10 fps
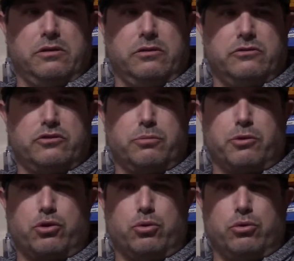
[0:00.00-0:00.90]
super
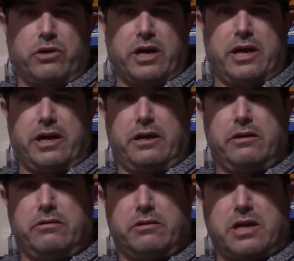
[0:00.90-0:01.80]
cool guy
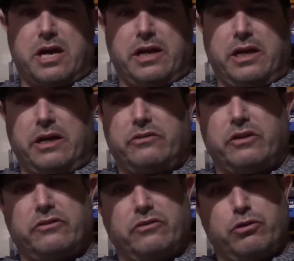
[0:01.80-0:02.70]
Kydex.
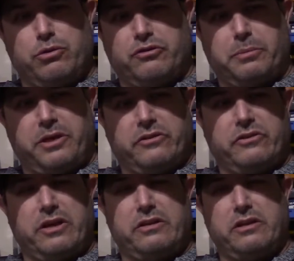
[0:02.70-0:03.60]
That's a
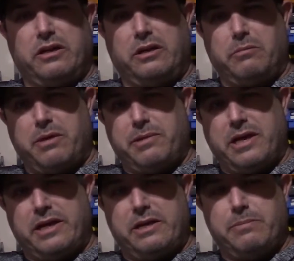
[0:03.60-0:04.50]
USPSA thing, maybe
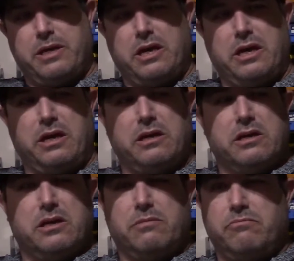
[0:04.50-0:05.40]
IDPA,
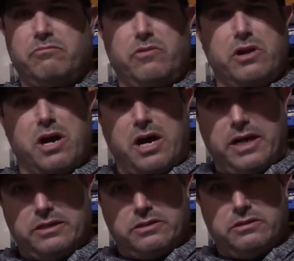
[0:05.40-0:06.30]

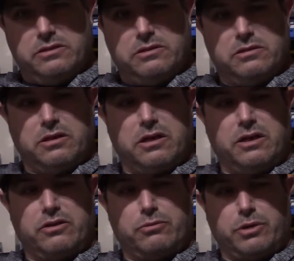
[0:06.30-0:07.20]
not
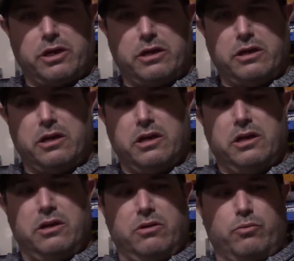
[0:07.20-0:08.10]
3-gun.
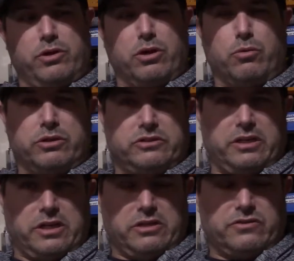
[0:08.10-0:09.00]
We don't want to see
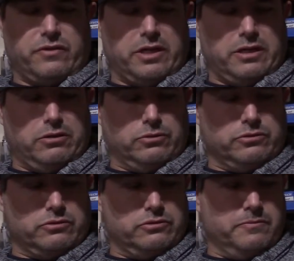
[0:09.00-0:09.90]
guns fall out of
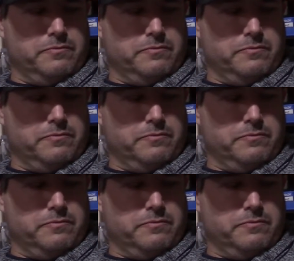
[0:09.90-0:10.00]
holsters.